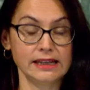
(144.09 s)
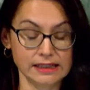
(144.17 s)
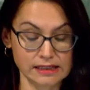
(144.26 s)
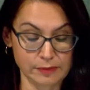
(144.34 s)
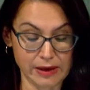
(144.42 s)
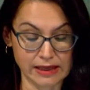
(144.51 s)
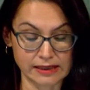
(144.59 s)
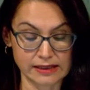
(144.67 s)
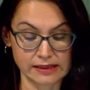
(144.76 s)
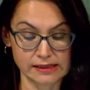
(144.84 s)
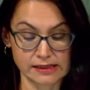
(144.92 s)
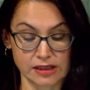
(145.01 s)

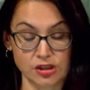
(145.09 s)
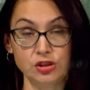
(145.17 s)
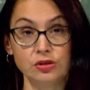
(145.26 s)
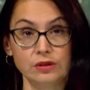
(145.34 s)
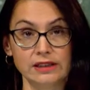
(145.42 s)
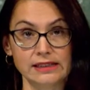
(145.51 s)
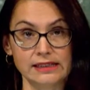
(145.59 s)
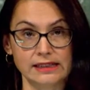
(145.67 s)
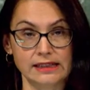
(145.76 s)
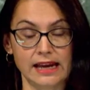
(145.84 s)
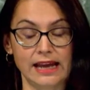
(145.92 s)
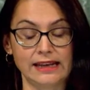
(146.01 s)
independence,
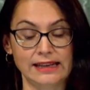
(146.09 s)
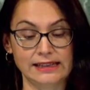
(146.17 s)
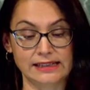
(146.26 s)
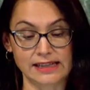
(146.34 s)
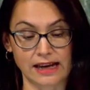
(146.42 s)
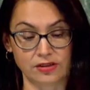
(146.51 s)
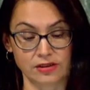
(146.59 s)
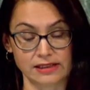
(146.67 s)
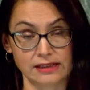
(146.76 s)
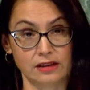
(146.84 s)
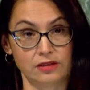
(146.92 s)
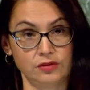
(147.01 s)
unity, and
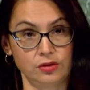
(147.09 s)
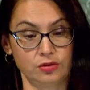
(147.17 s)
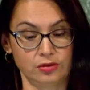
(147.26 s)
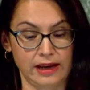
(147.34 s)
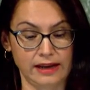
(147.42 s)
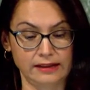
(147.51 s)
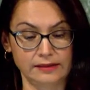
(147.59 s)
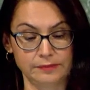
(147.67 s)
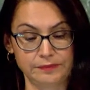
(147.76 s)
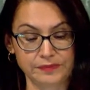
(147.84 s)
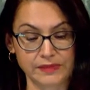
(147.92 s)
integrity of Ukraine.